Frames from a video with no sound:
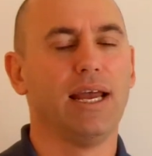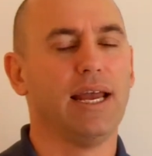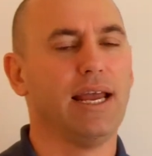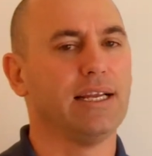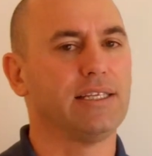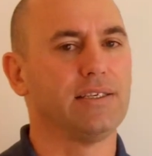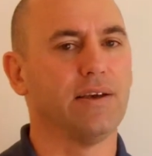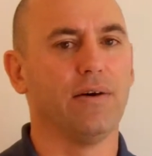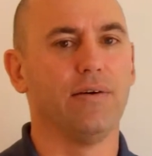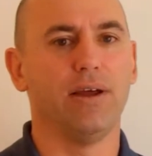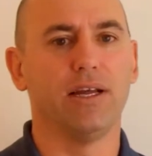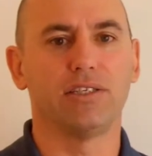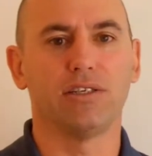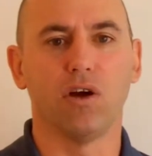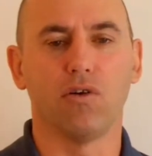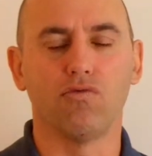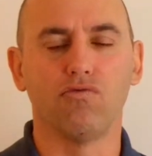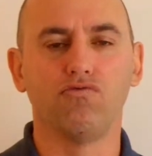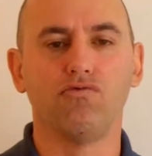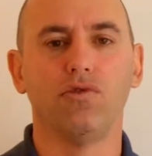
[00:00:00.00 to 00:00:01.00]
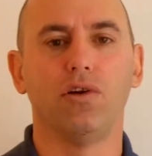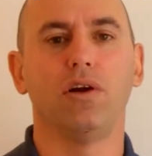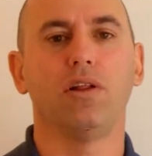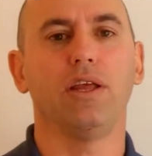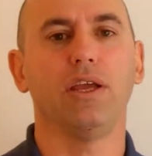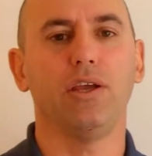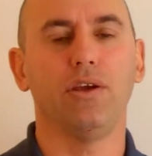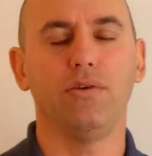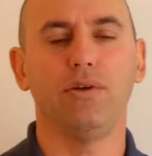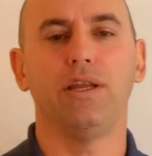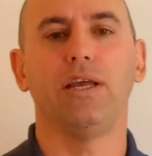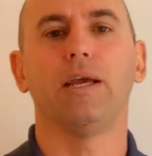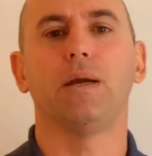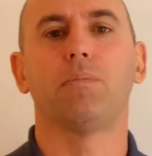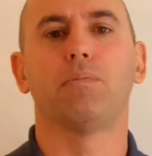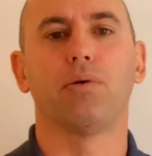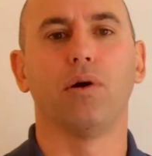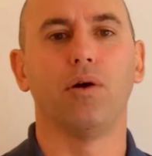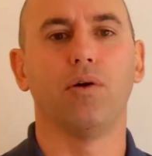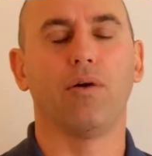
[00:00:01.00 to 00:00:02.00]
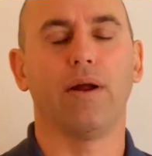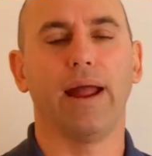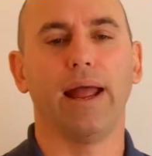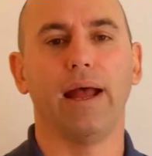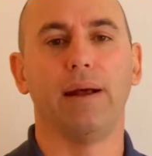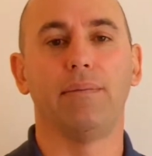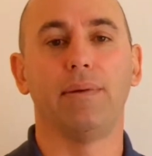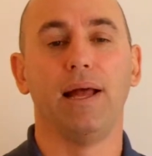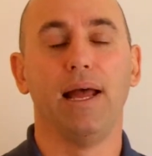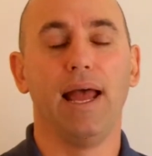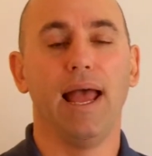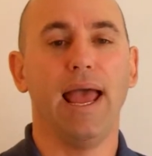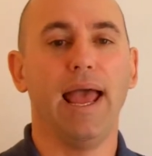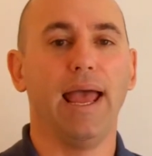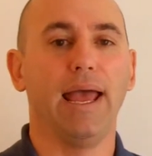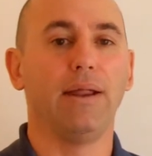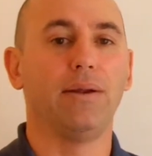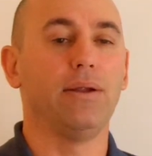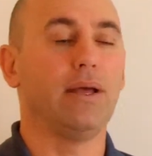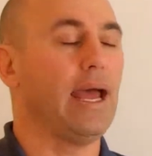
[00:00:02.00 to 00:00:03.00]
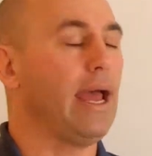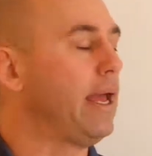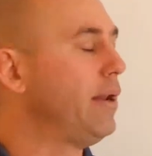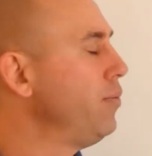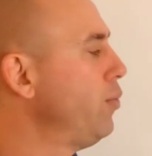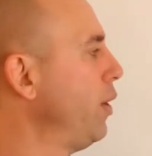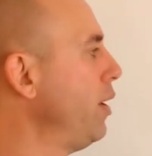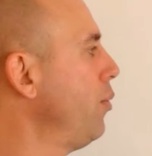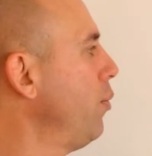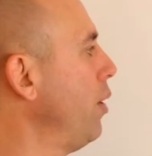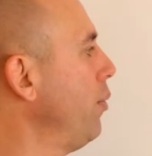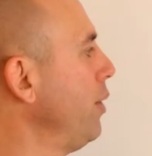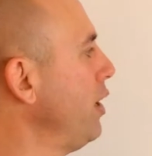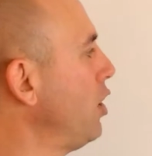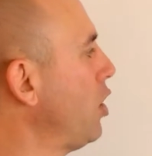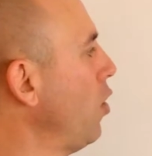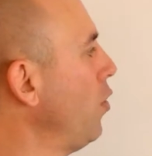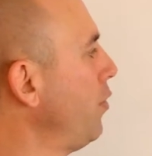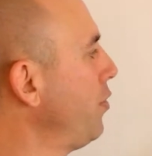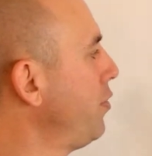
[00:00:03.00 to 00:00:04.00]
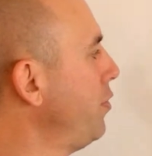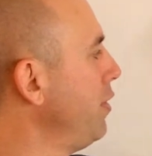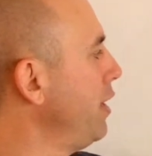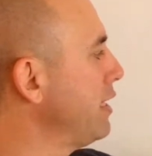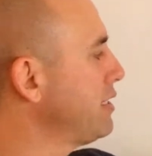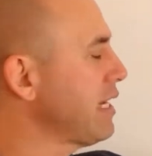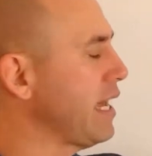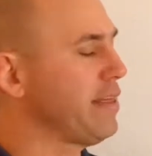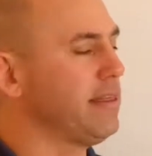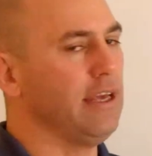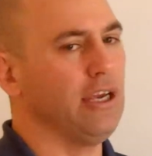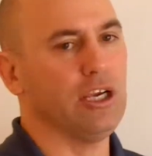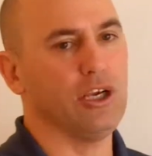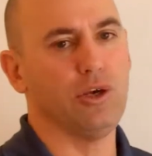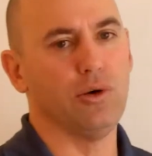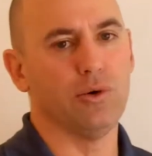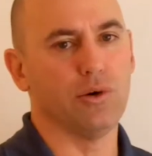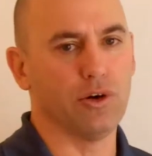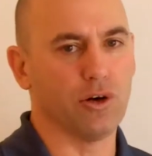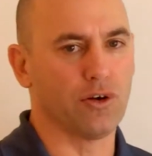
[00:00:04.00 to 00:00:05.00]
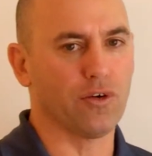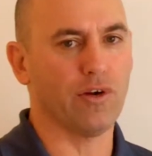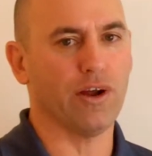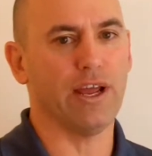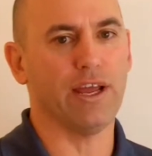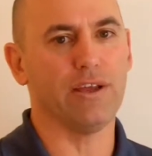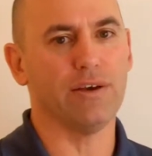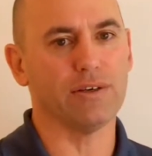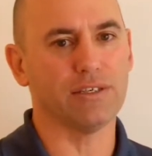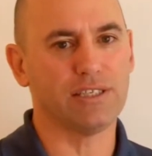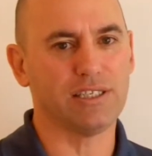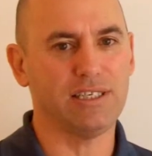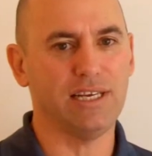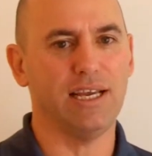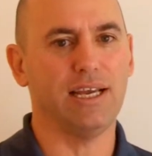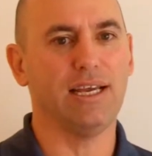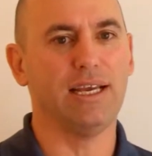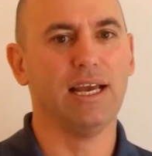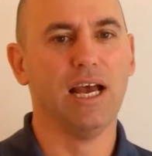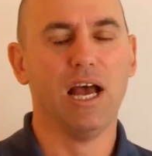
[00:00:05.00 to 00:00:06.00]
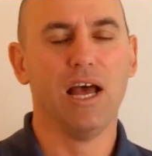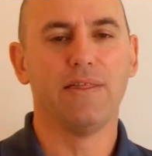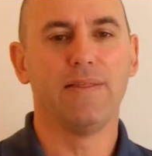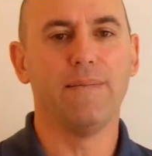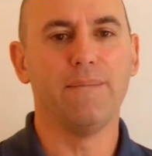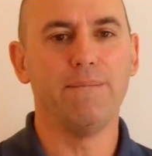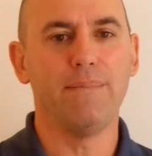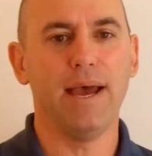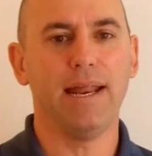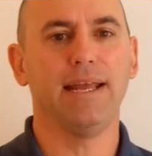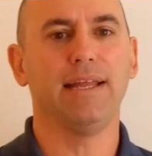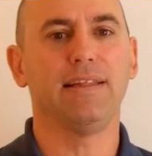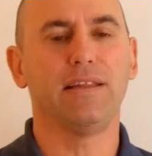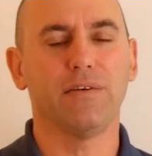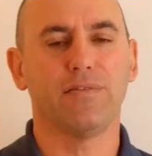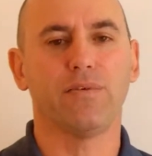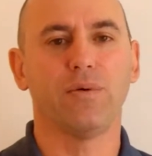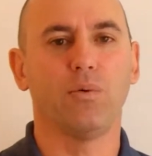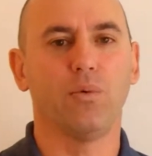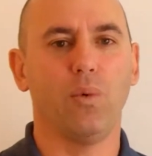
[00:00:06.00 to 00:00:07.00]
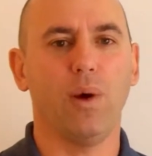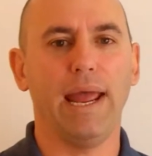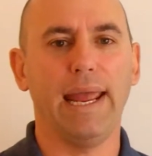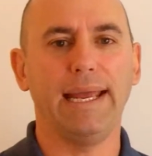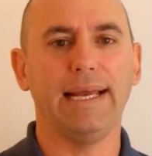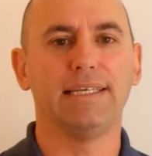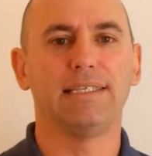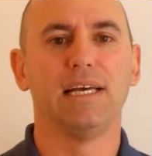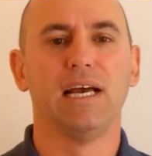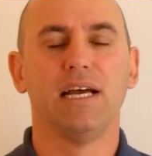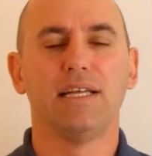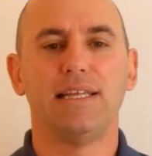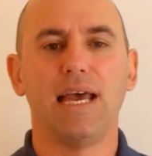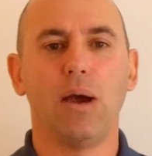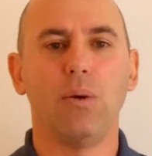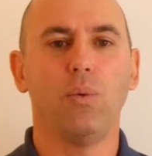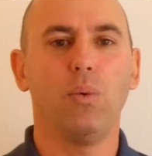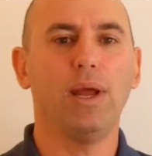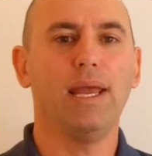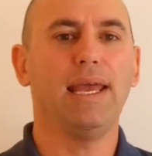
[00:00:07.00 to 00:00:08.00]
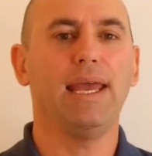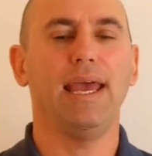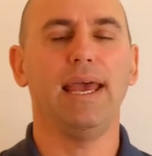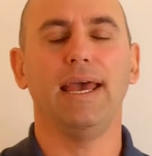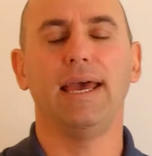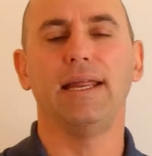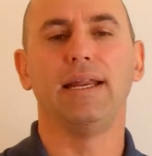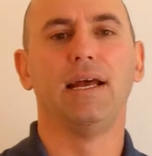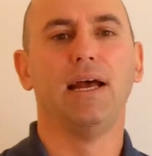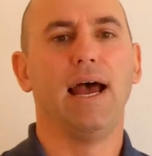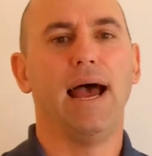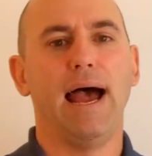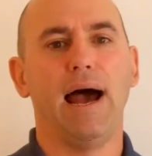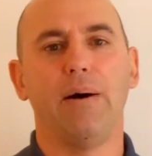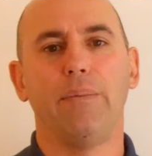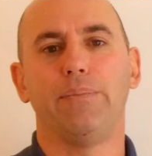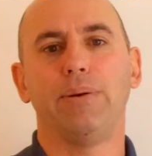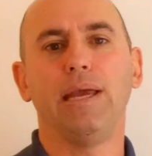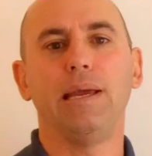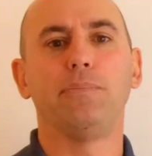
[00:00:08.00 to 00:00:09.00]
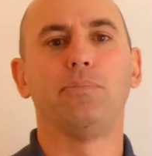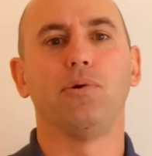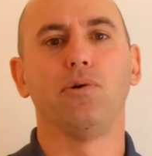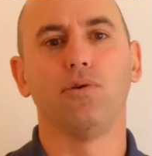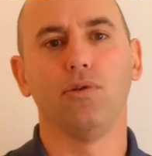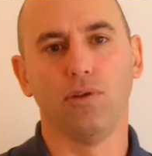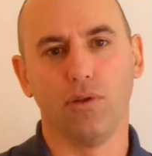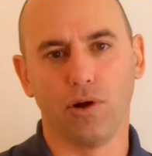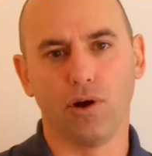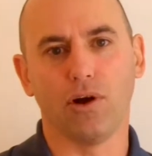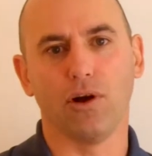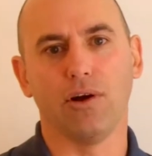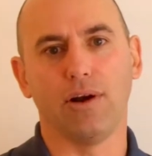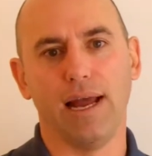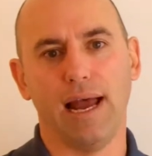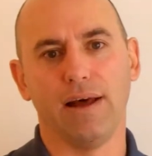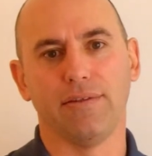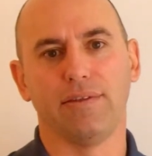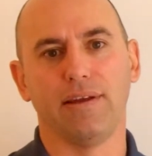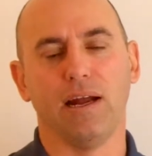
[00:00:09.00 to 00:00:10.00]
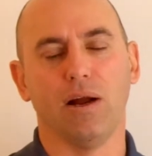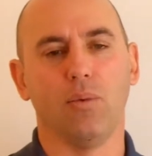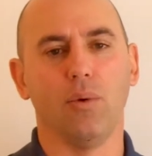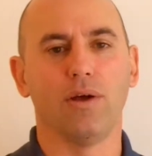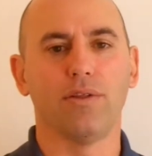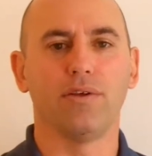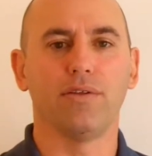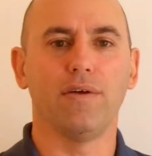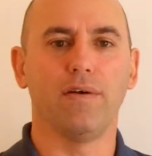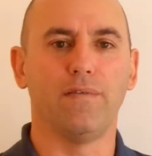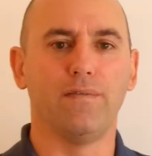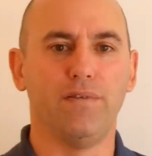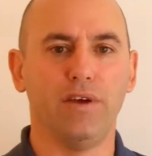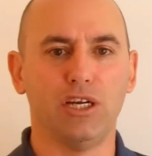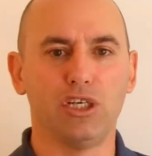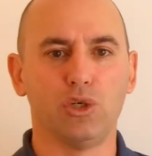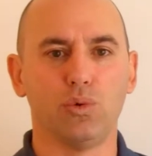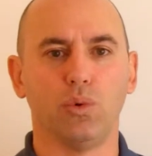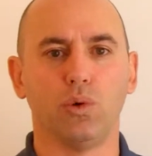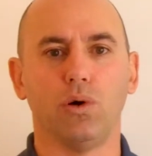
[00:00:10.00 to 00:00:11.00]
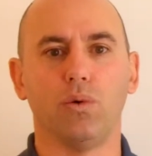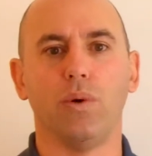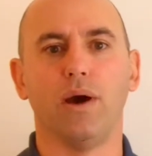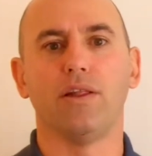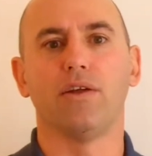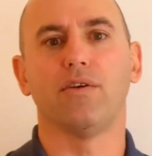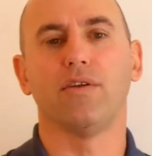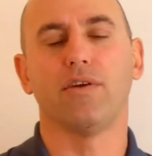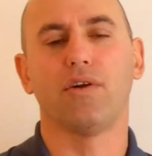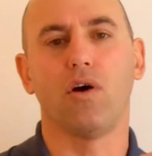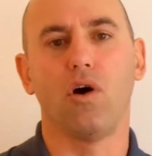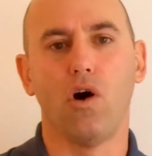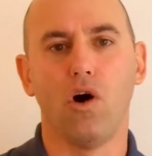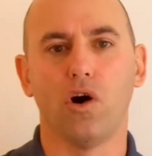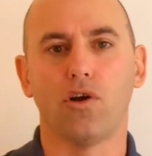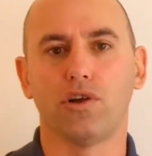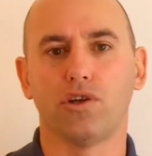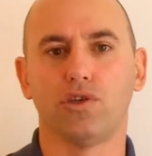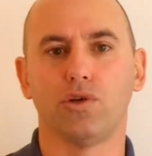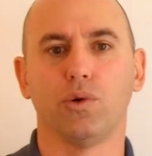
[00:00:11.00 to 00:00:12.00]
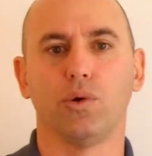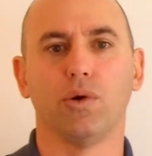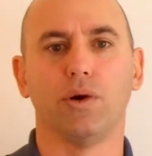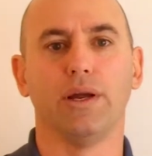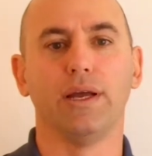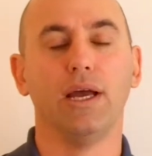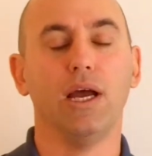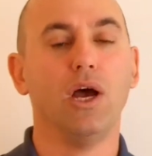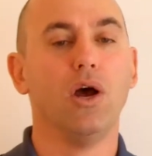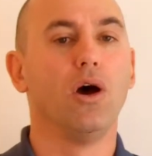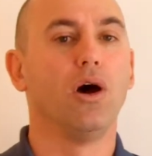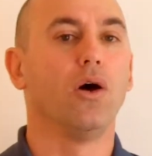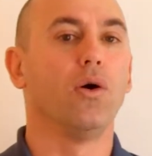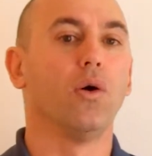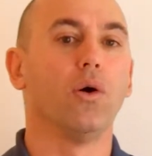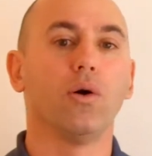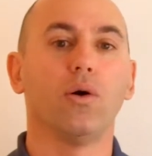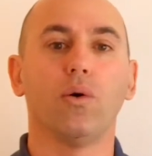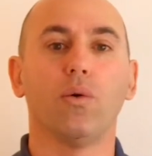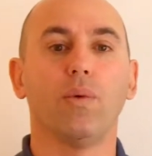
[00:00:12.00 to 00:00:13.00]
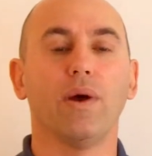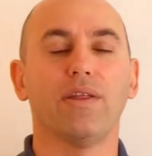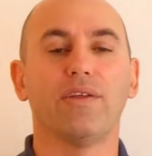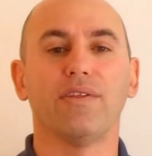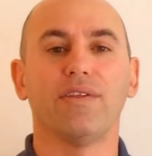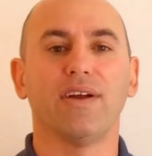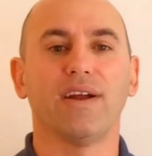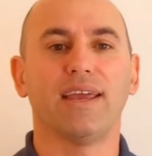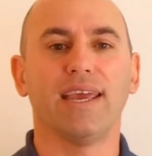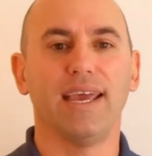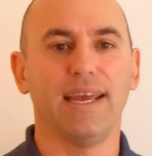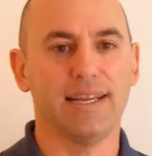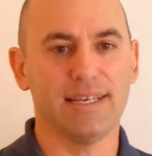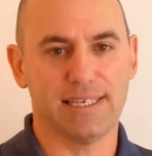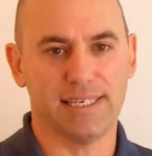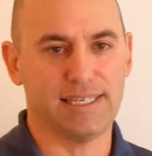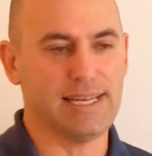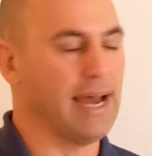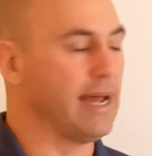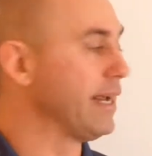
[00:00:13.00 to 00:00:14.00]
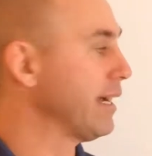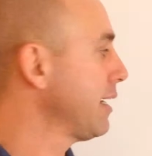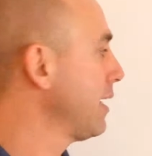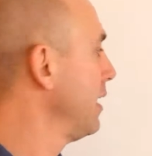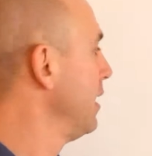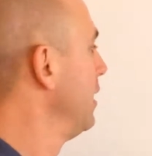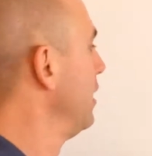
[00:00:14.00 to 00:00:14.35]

It's a really unique program. And when we go through this, I think you'll agree, you'll see the many different ways that we hit how people learn out there, whether they're visual, whether they're auditory, or whether they're kinesthetic.